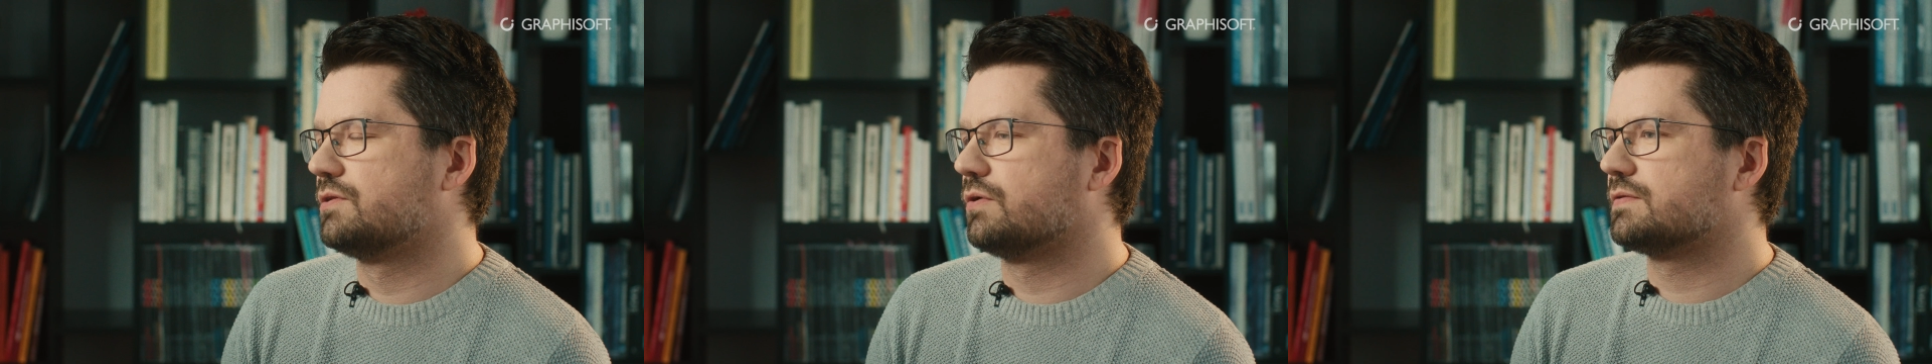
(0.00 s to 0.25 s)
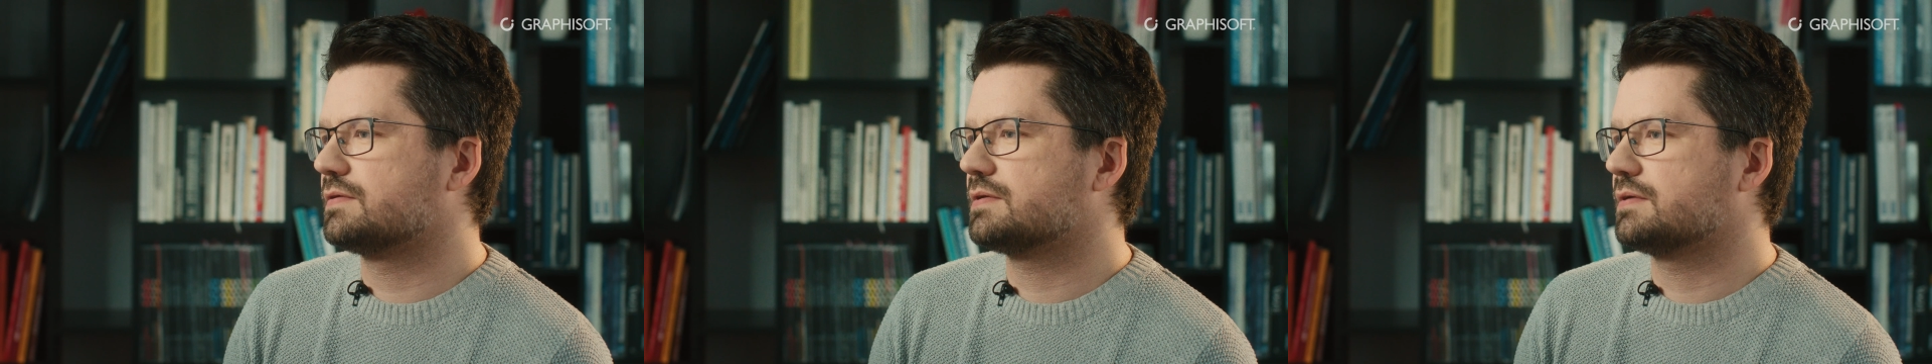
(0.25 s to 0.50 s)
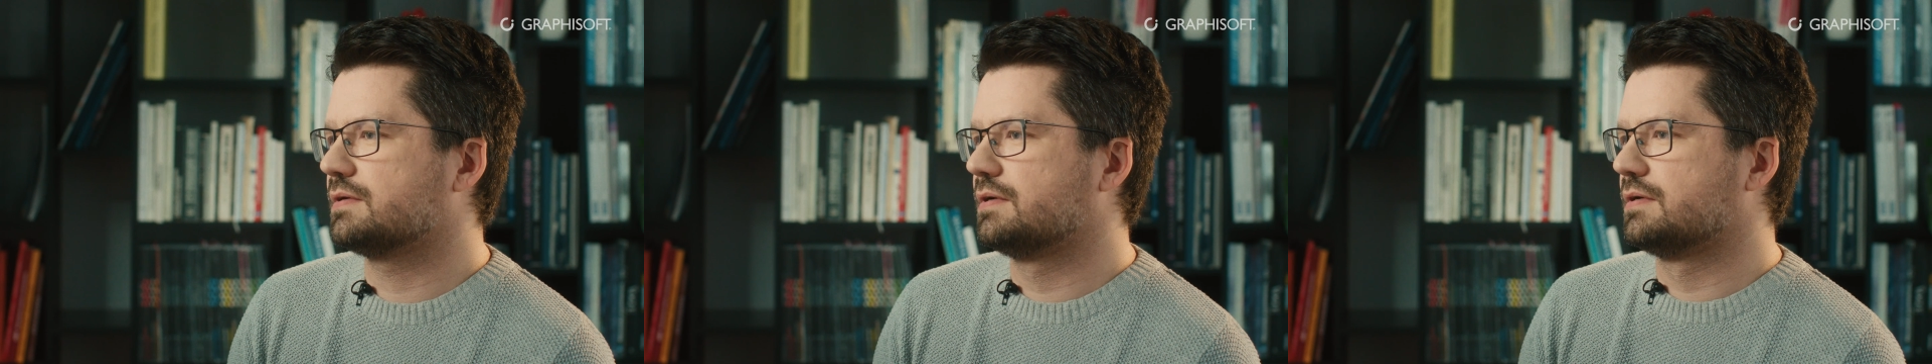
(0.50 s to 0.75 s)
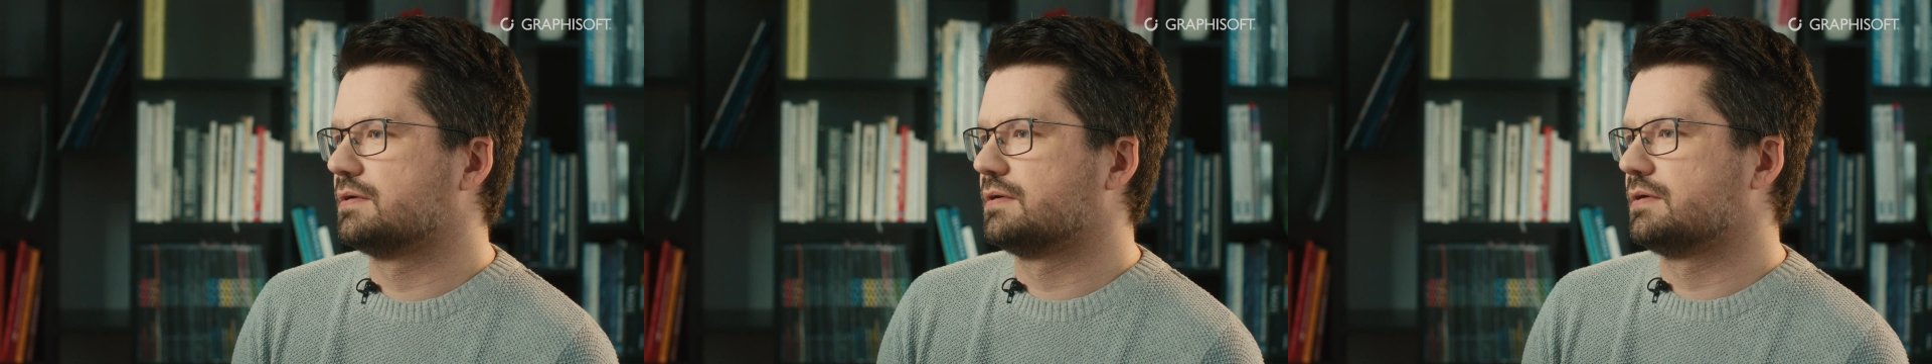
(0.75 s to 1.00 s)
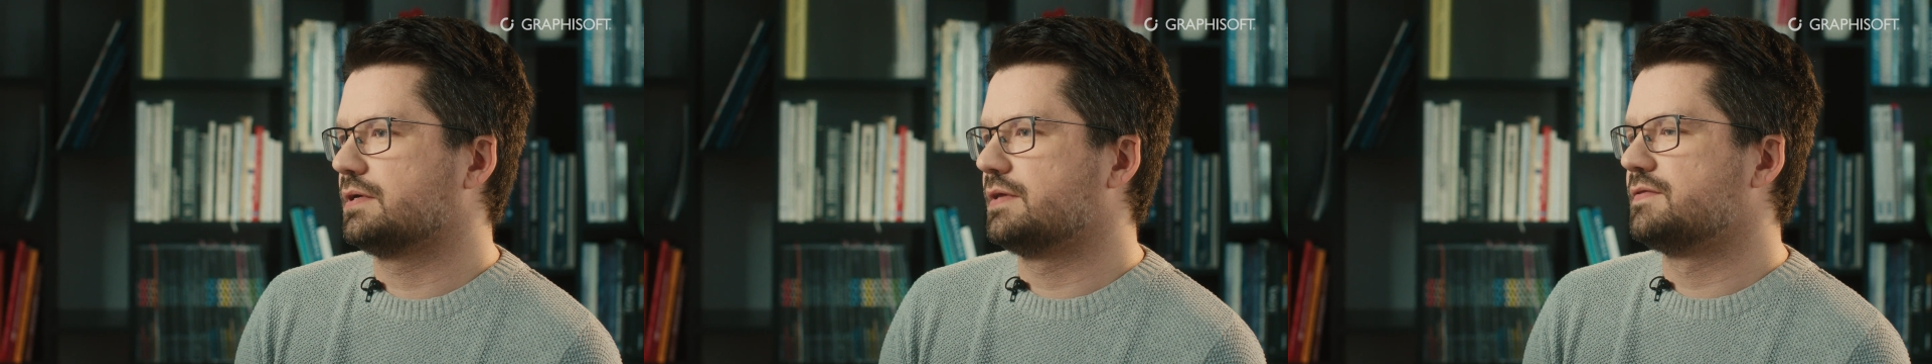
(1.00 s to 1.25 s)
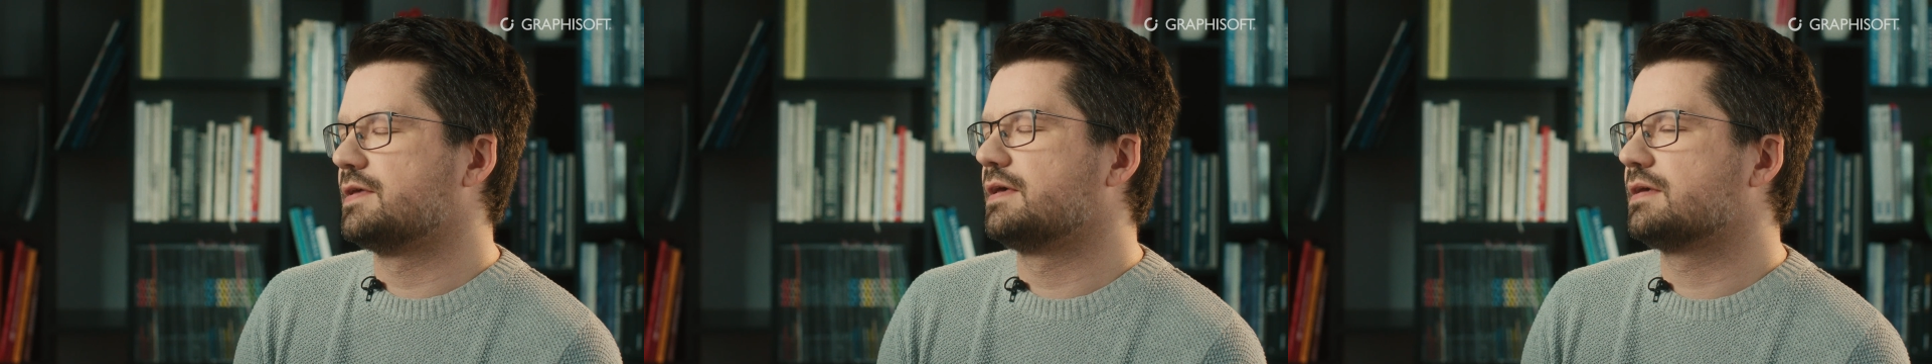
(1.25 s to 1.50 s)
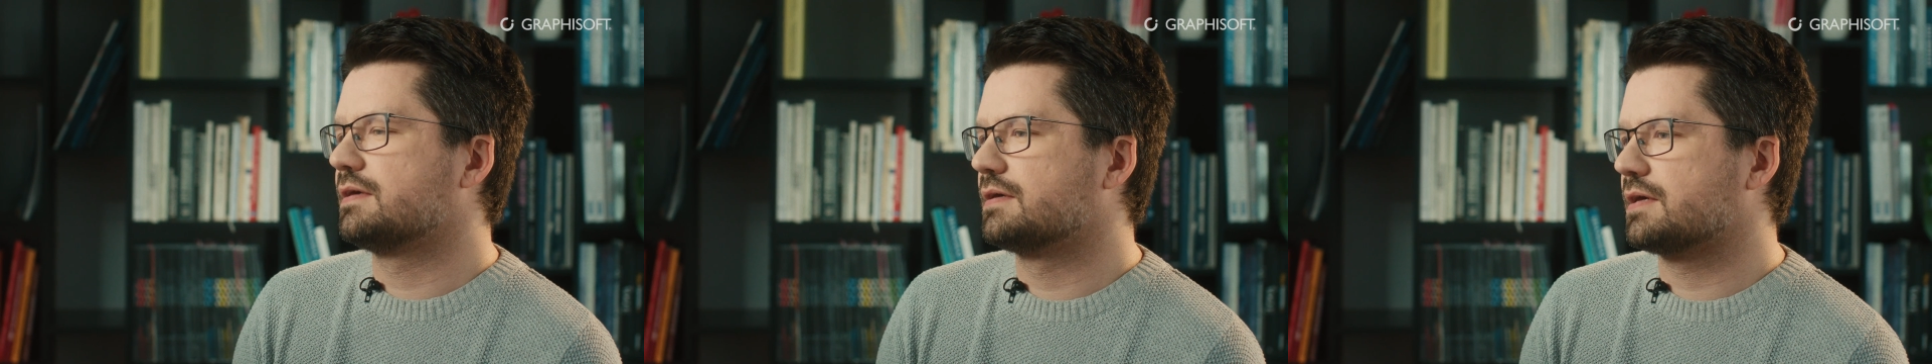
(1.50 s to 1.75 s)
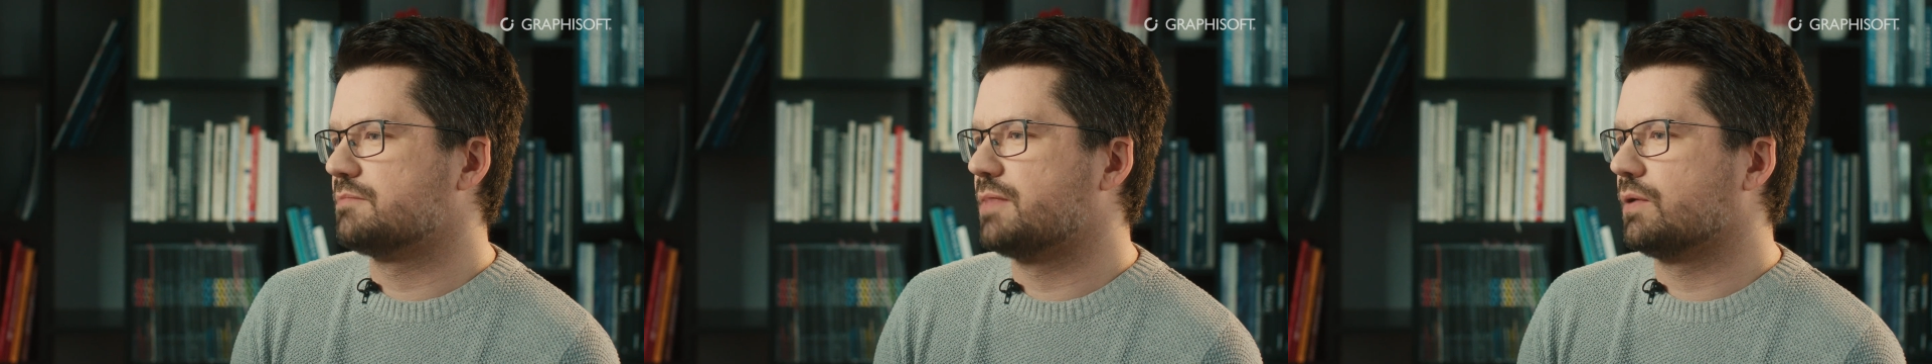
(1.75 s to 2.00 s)
not uh, in
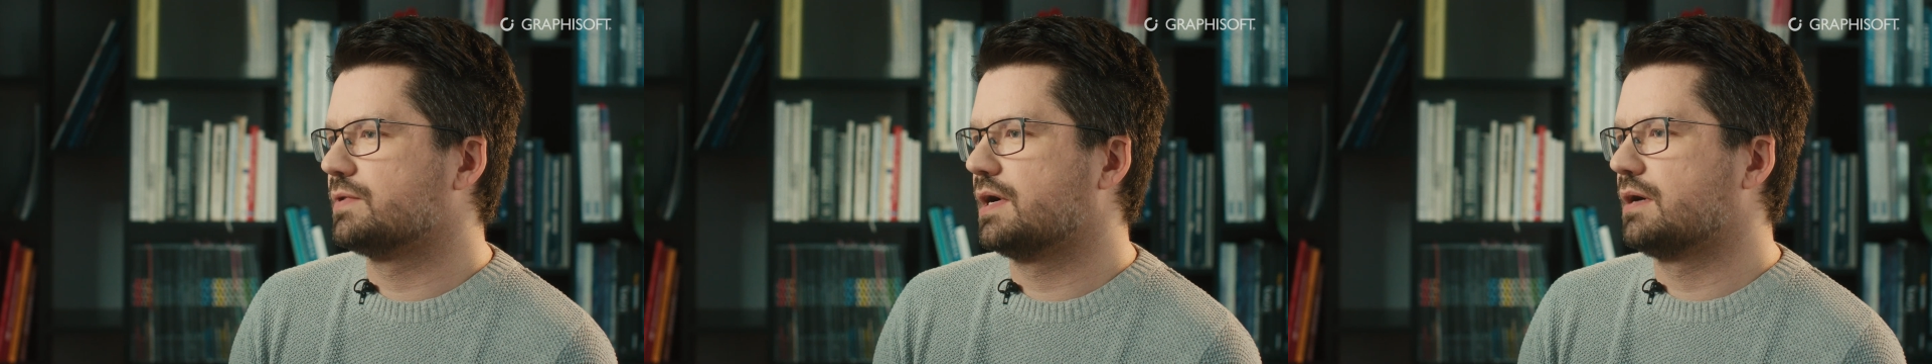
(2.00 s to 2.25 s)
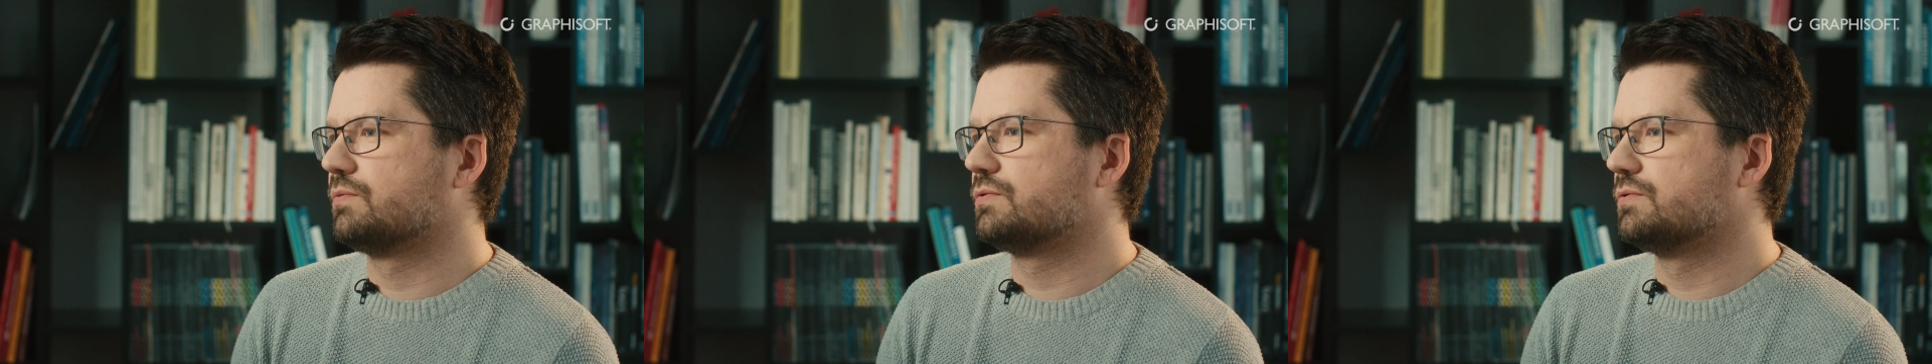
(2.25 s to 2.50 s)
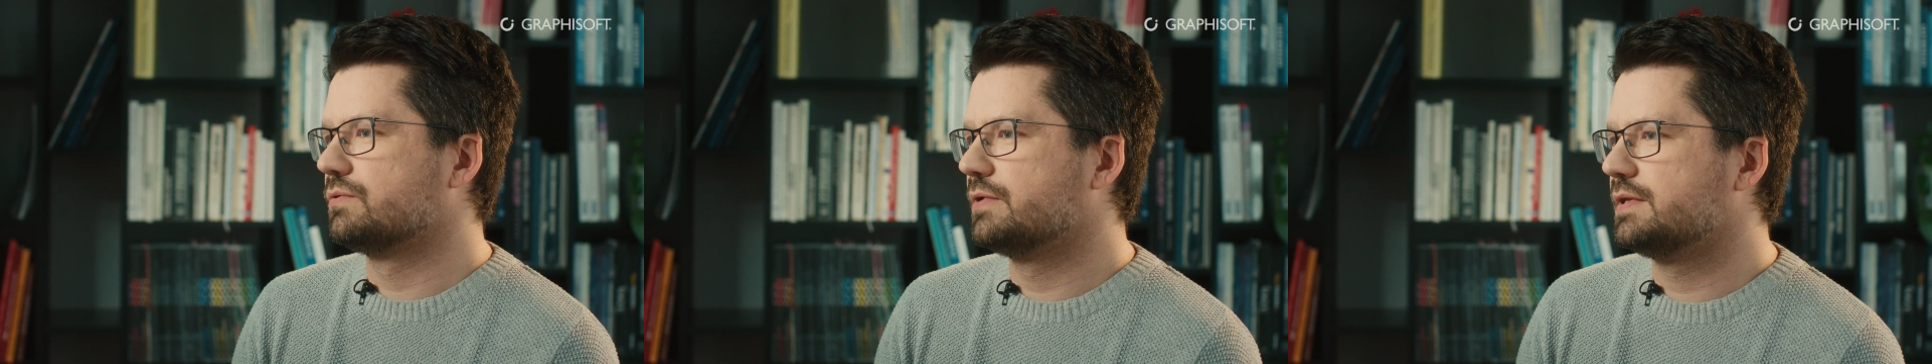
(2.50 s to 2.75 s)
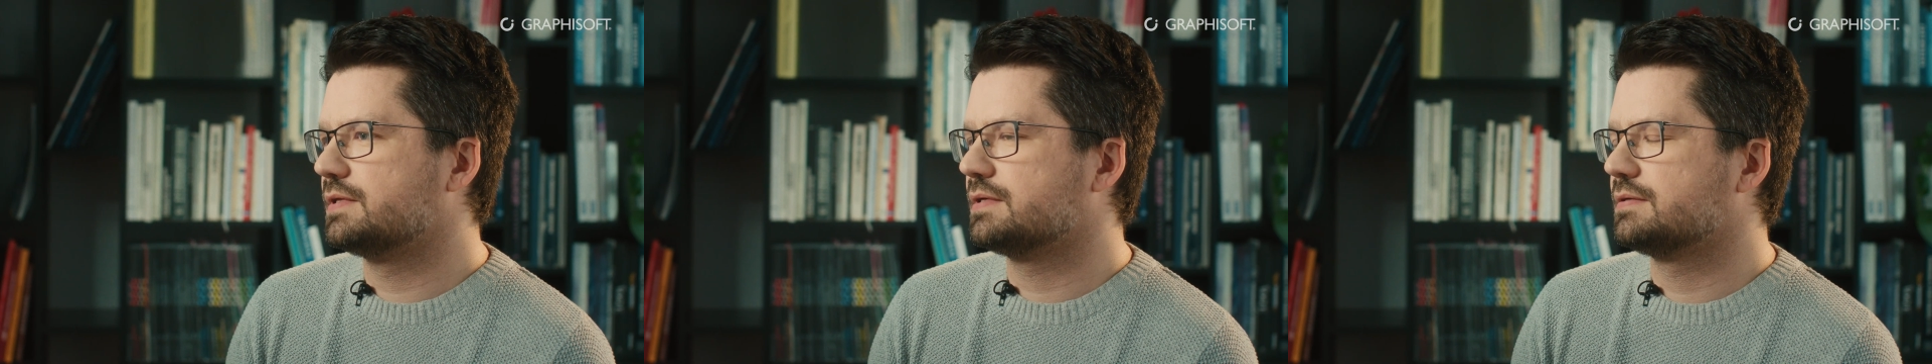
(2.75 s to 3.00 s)
thinking about how to do it.